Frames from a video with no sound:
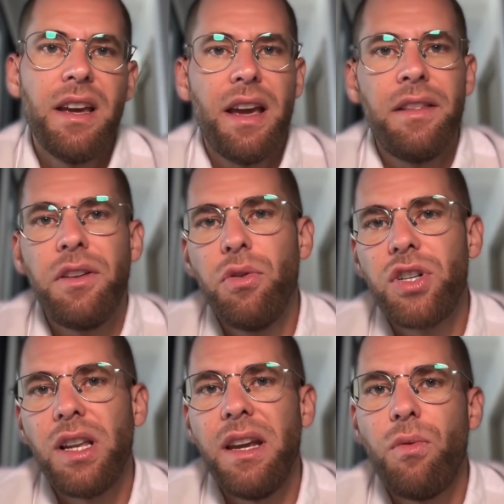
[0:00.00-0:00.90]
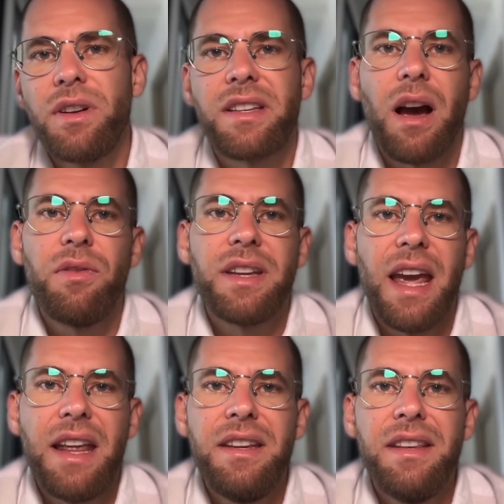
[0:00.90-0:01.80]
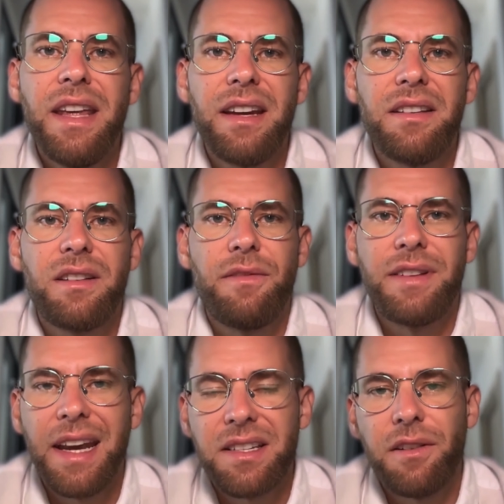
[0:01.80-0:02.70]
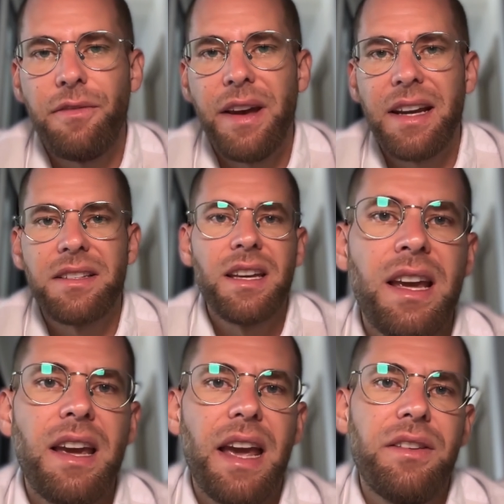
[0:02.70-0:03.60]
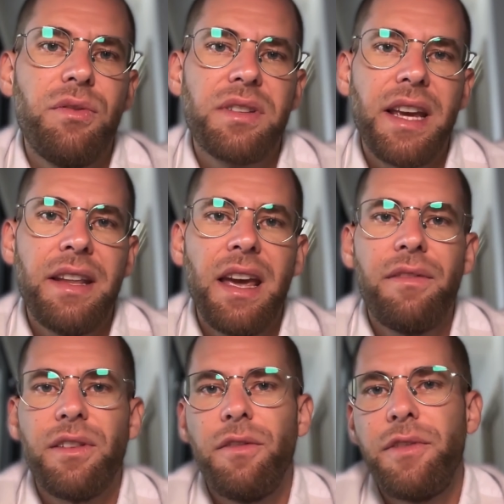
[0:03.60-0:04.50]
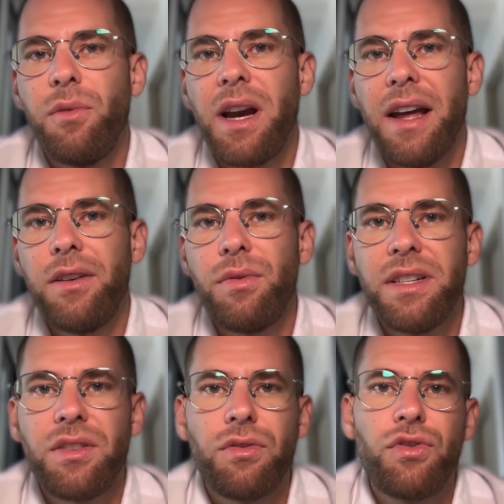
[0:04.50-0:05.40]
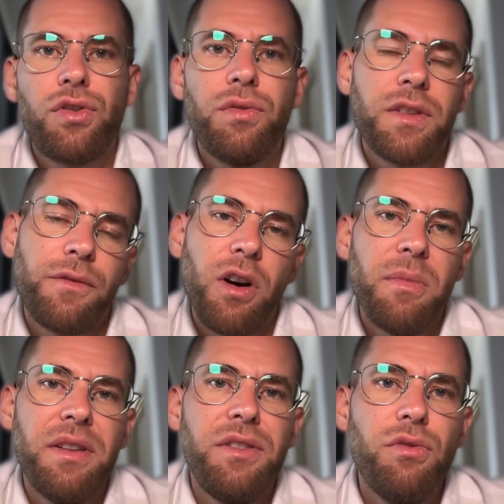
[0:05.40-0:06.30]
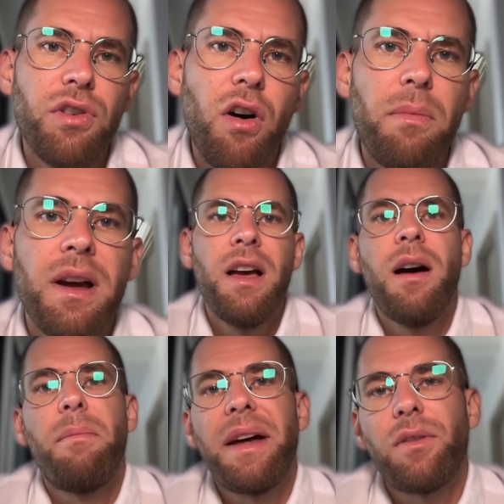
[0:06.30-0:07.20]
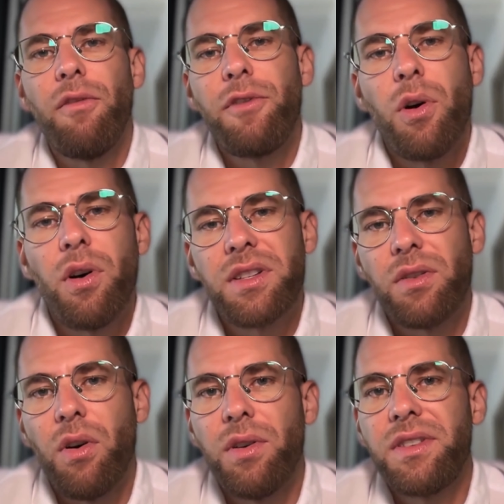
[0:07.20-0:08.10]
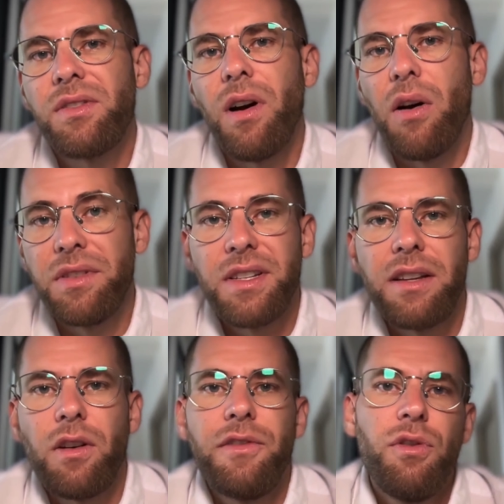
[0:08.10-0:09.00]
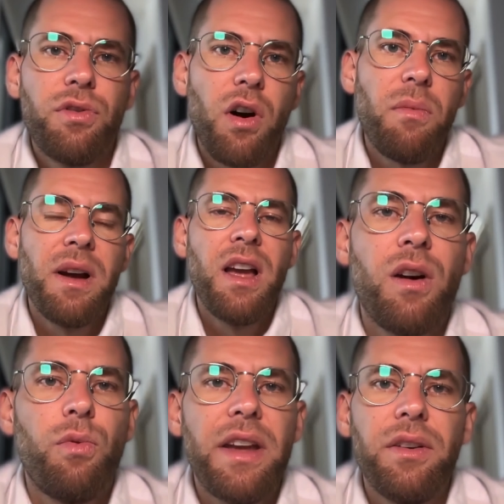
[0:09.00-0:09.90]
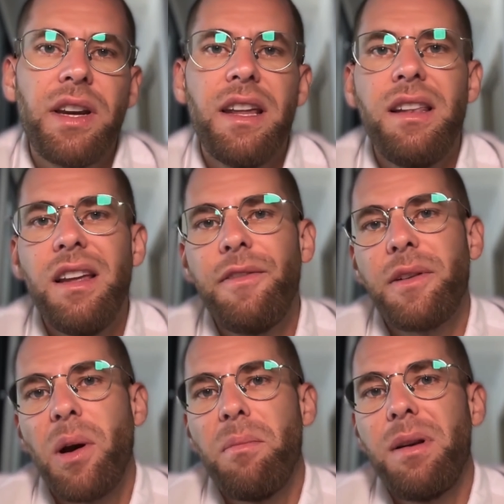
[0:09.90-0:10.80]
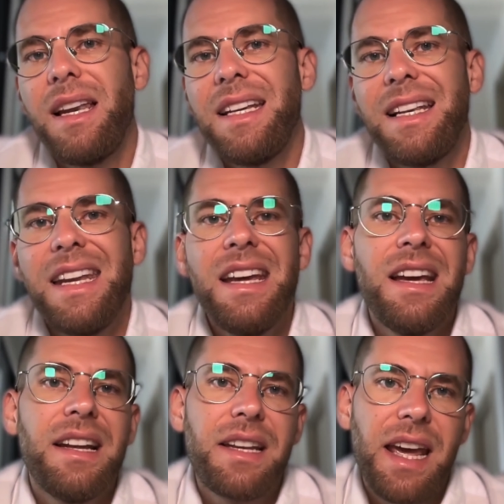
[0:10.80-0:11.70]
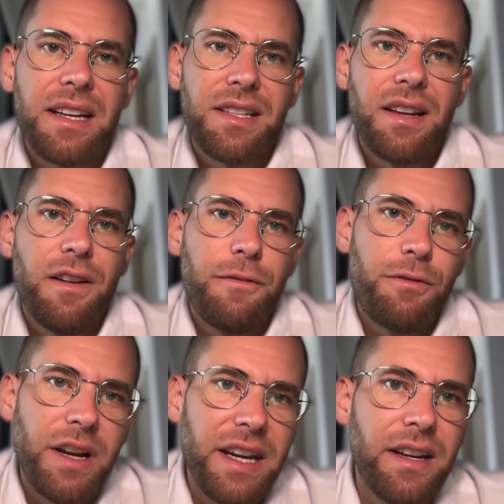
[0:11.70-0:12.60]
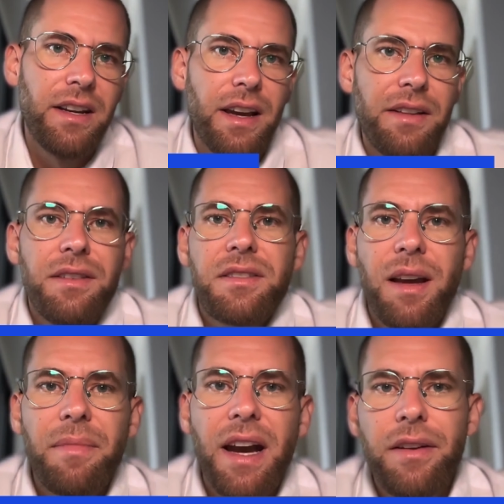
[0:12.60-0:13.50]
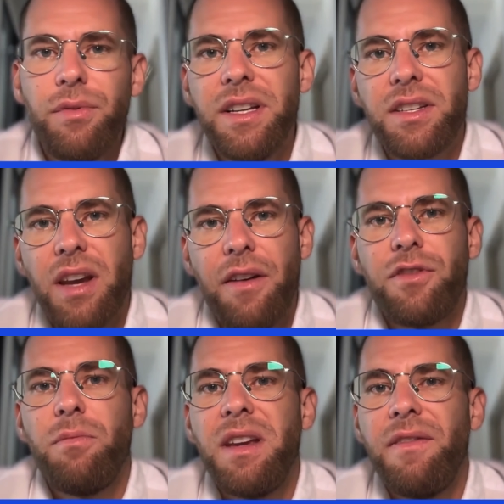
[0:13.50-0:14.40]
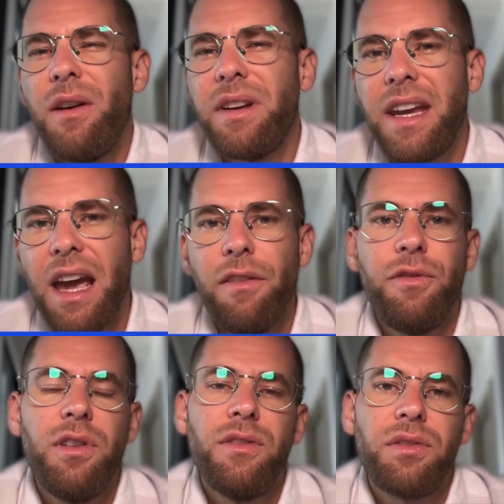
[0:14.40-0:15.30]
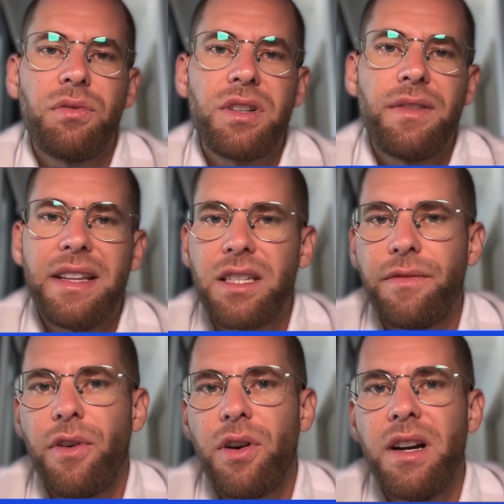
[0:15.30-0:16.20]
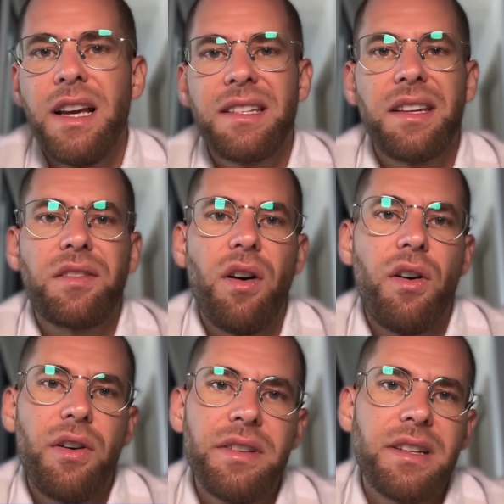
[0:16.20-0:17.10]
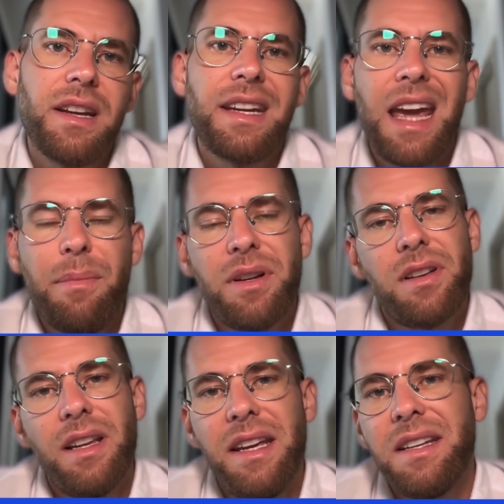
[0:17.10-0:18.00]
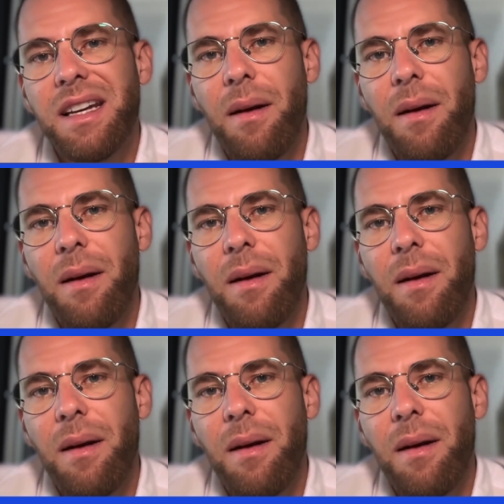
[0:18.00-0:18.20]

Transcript: and usually without any negative tax effects. And you then have a few countries to choose from in Europe, but of course also outside of Europe, where you can live completely tax-free. And in some countries you have to be very careful not to transfer this earned capital income